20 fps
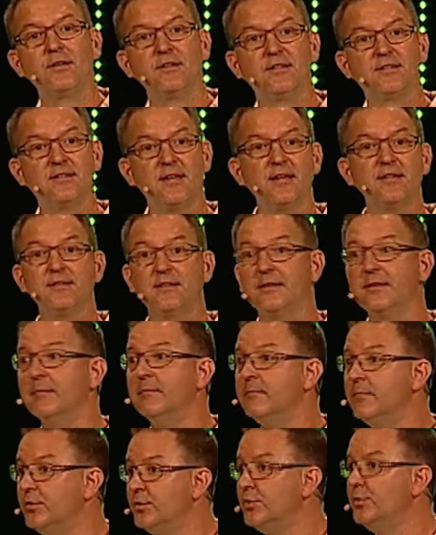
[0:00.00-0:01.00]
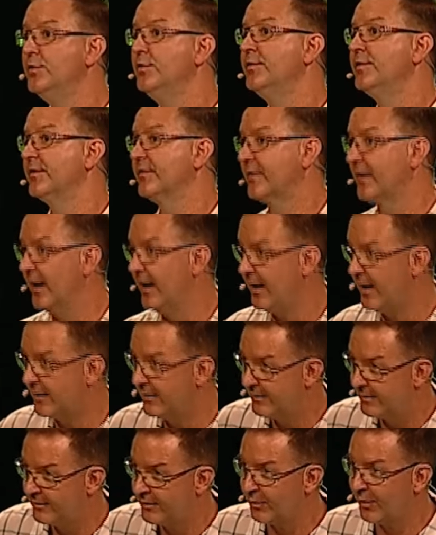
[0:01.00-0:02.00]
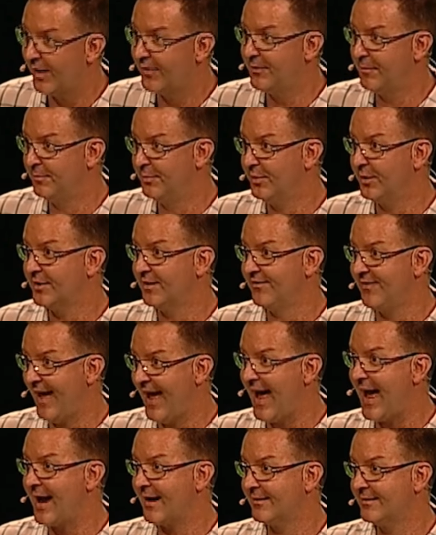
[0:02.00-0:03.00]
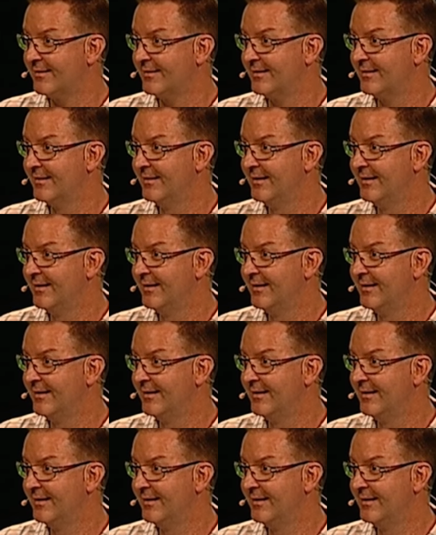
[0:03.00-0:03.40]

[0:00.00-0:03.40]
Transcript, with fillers: assessing the move of God throughout the book of Acts